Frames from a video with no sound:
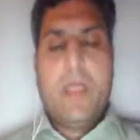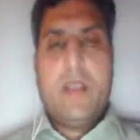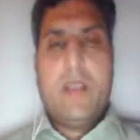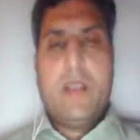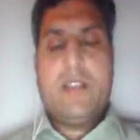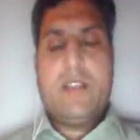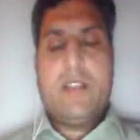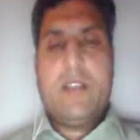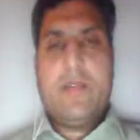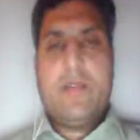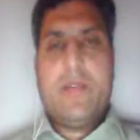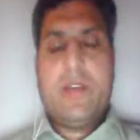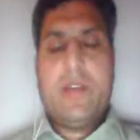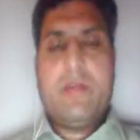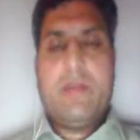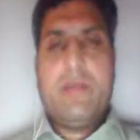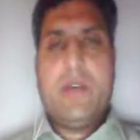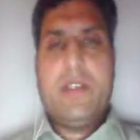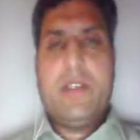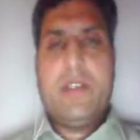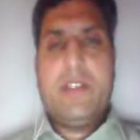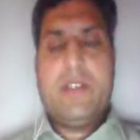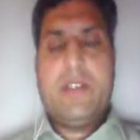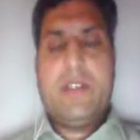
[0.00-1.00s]
severe
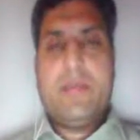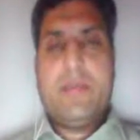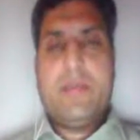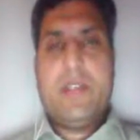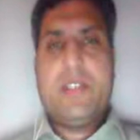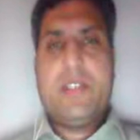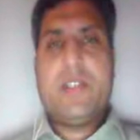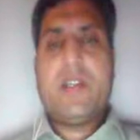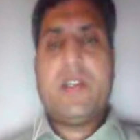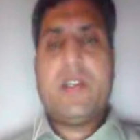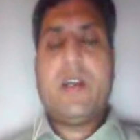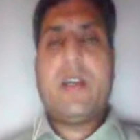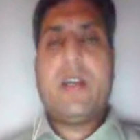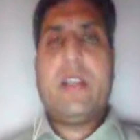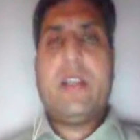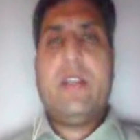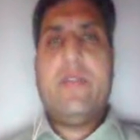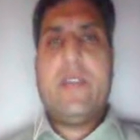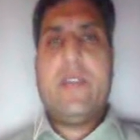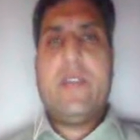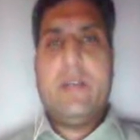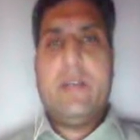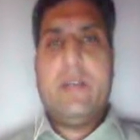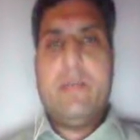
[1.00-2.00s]
body temperature or
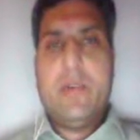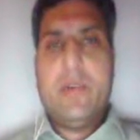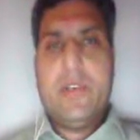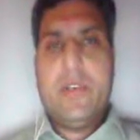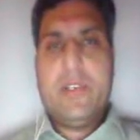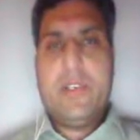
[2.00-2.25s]
elevated body